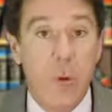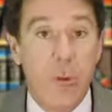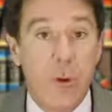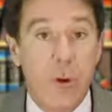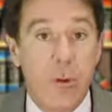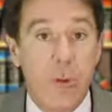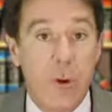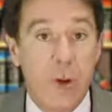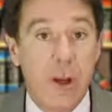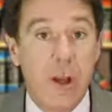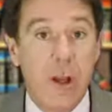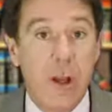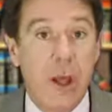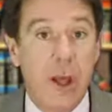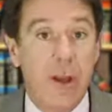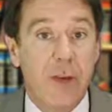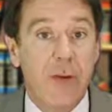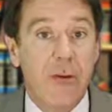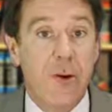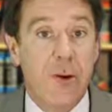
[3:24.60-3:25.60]
We
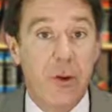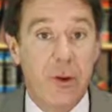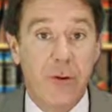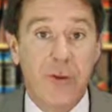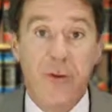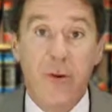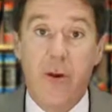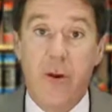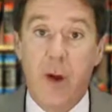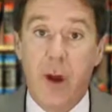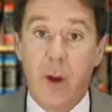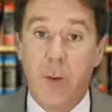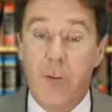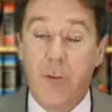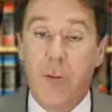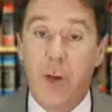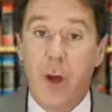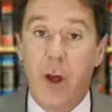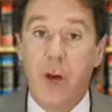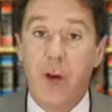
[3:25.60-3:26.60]
realize also up
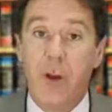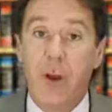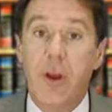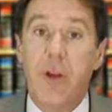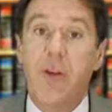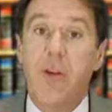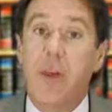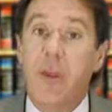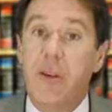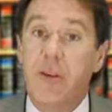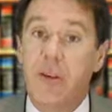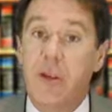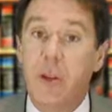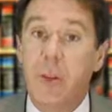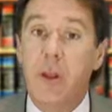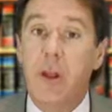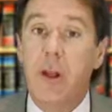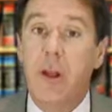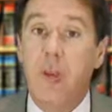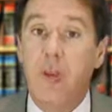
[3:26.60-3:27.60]
front that
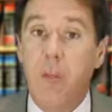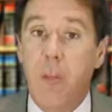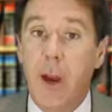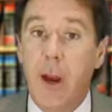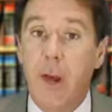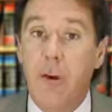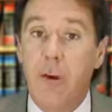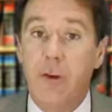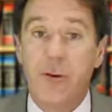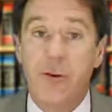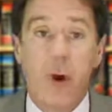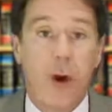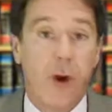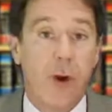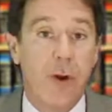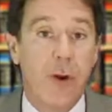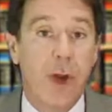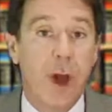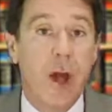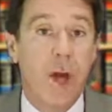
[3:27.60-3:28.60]
typically parents are
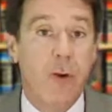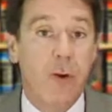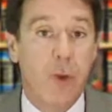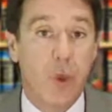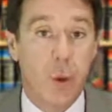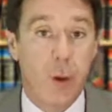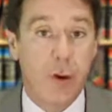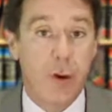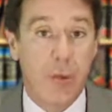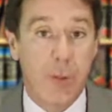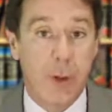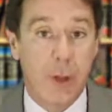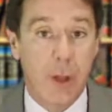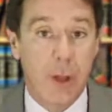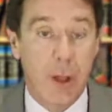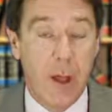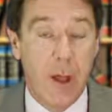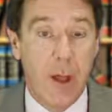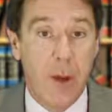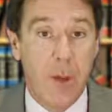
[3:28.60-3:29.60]
not going to be
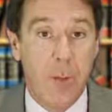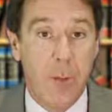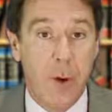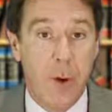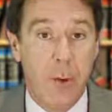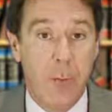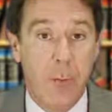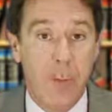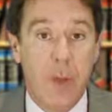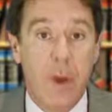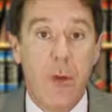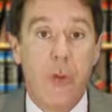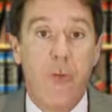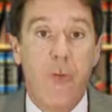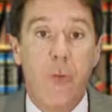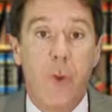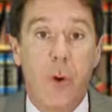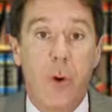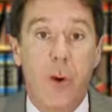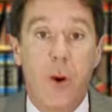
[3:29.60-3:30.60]
liable
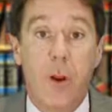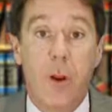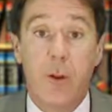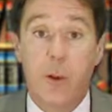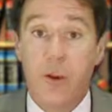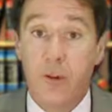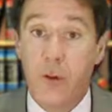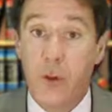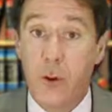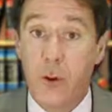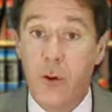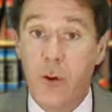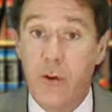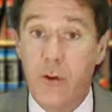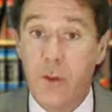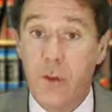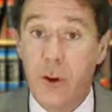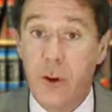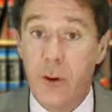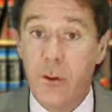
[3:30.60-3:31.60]
for the torts
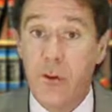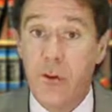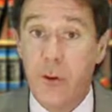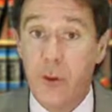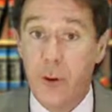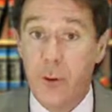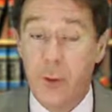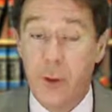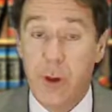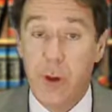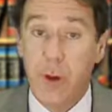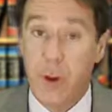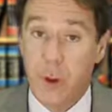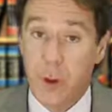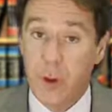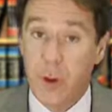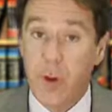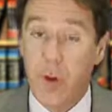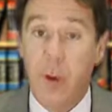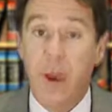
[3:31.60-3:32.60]
of their children,
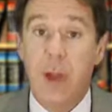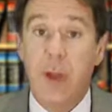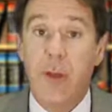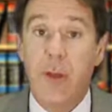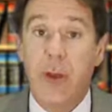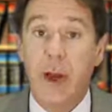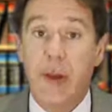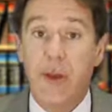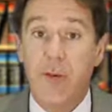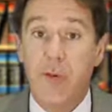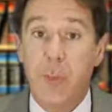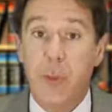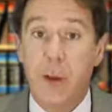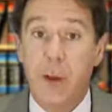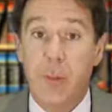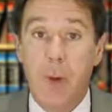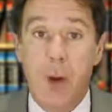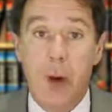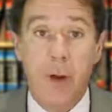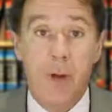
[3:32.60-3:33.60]
although that is
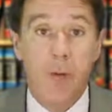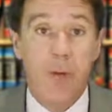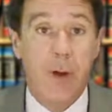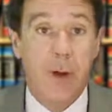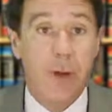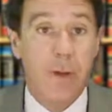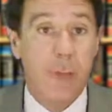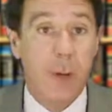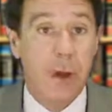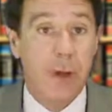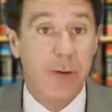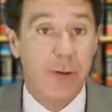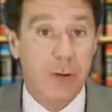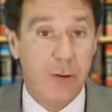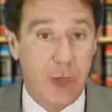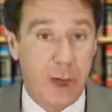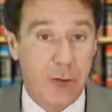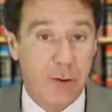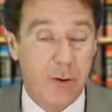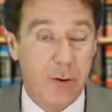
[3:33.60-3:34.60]
being modified by
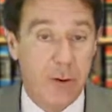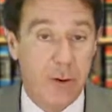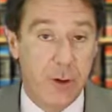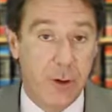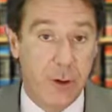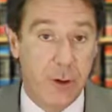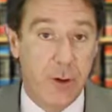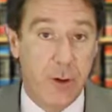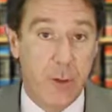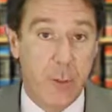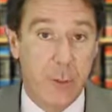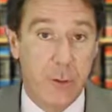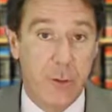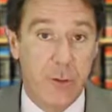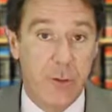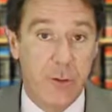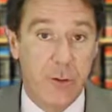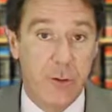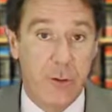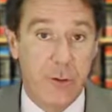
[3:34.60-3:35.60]
statute in a number
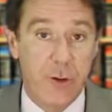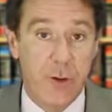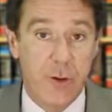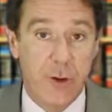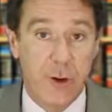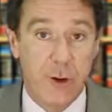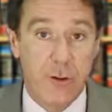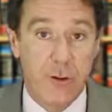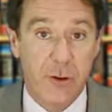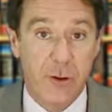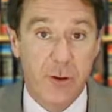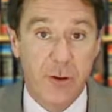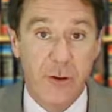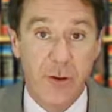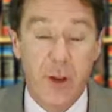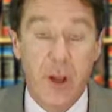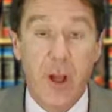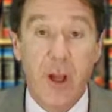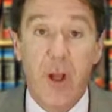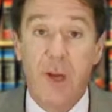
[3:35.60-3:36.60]
of jurisdictions.
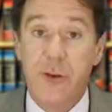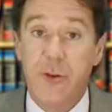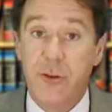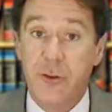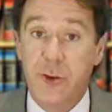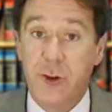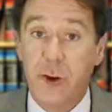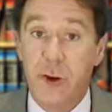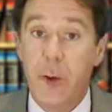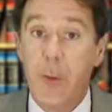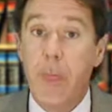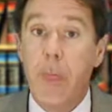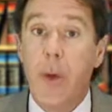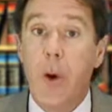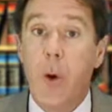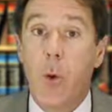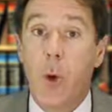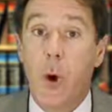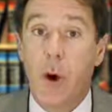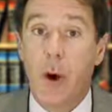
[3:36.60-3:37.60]
Still,
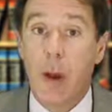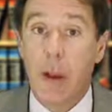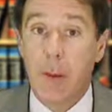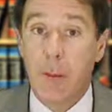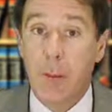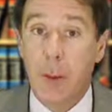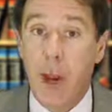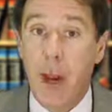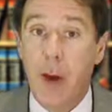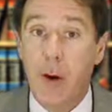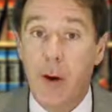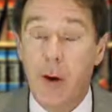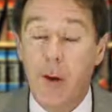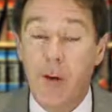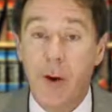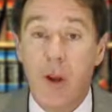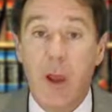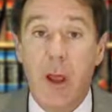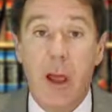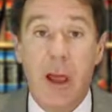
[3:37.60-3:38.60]
where a
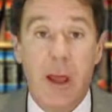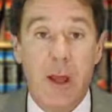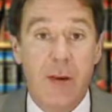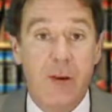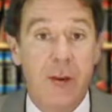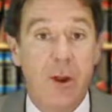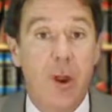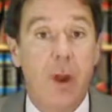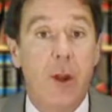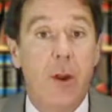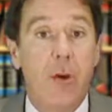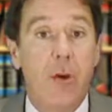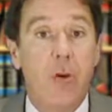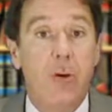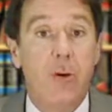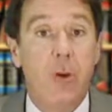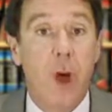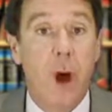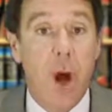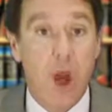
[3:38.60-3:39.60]
parent has
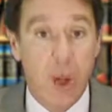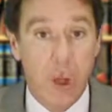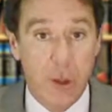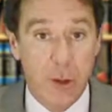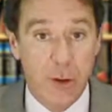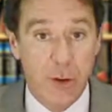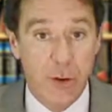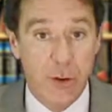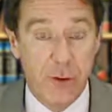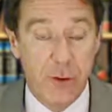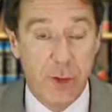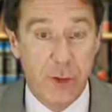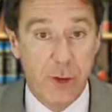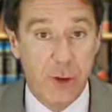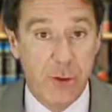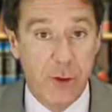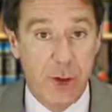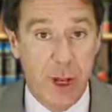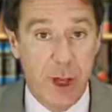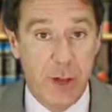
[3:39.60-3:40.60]
knowledge that a
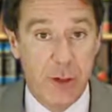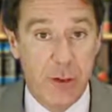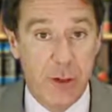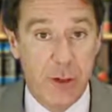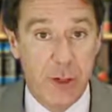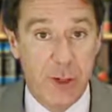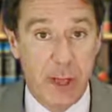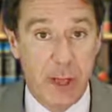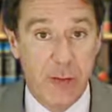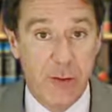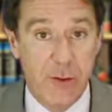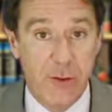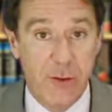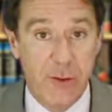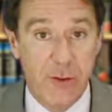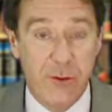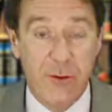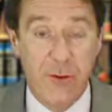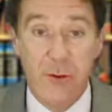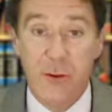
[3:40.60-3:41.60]
child engages
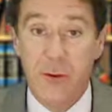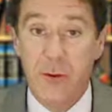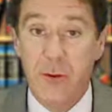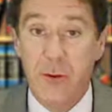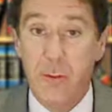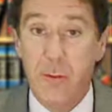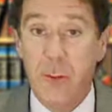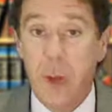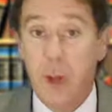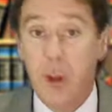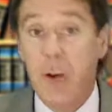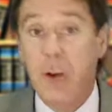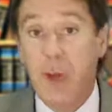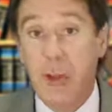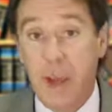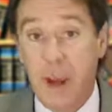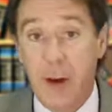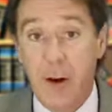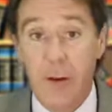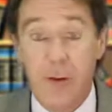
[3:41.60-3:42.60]
in certain
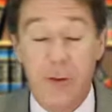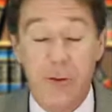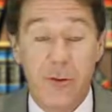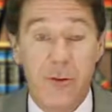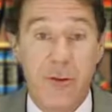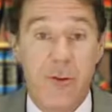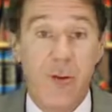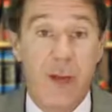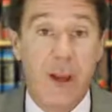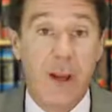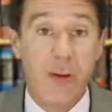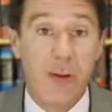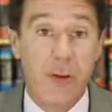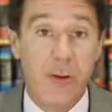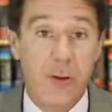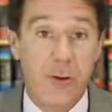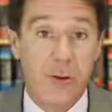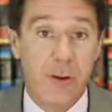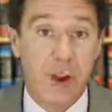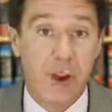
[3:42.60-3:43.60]
careless or
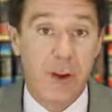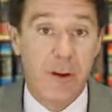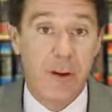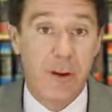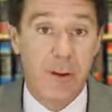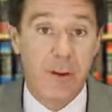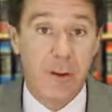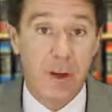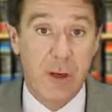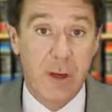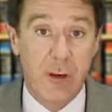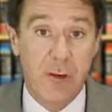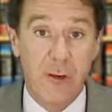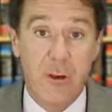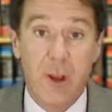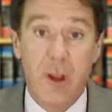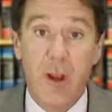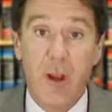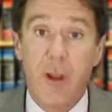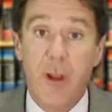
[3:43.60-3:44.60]
dangerous activities,
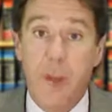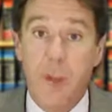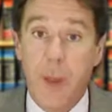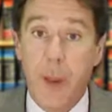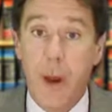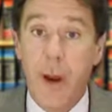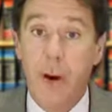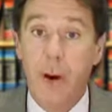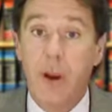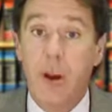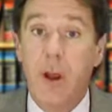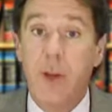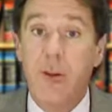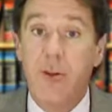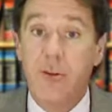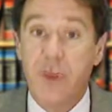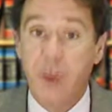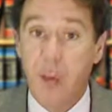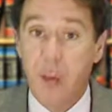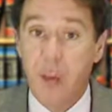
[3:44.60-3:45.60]
the parent
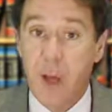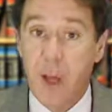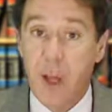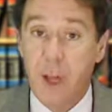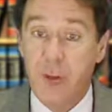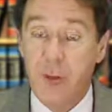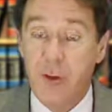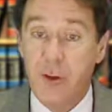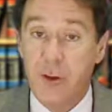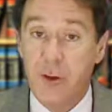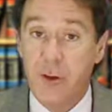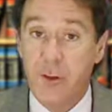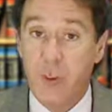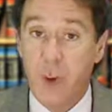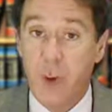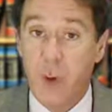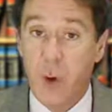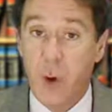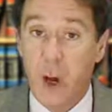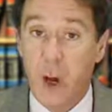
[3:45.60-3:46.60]
sometimes is
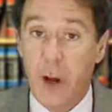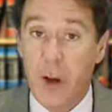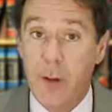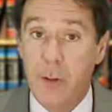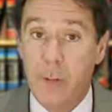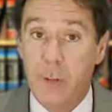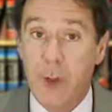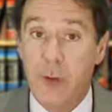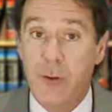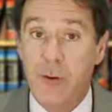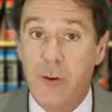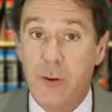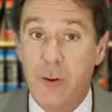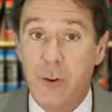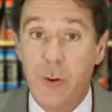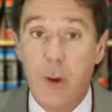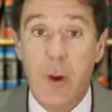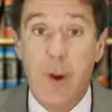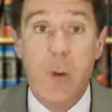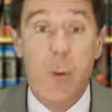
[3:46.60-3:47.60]
required
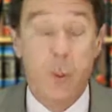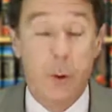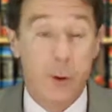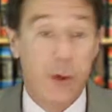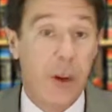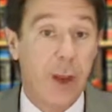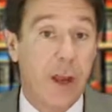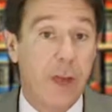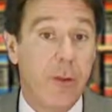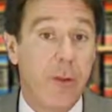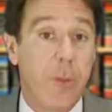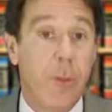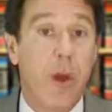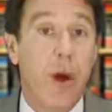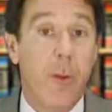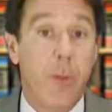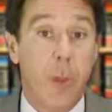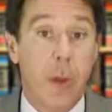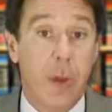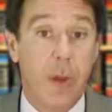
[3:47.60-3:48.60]
to protect the
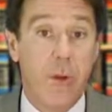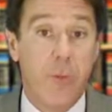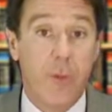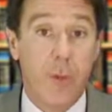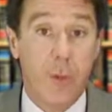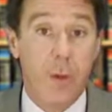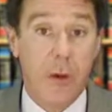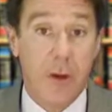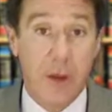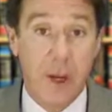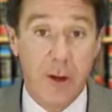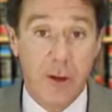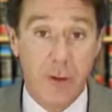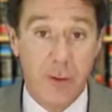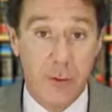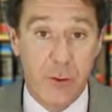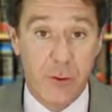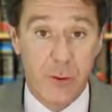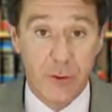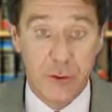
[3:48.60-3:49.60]
public from a
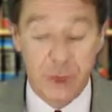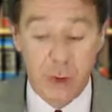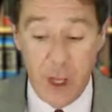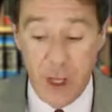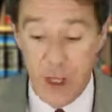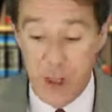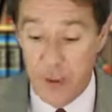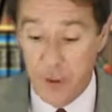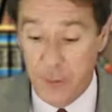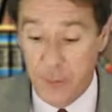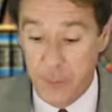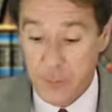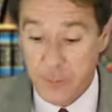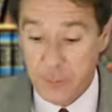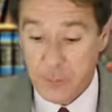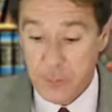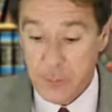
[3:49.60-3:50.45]
dangerous child.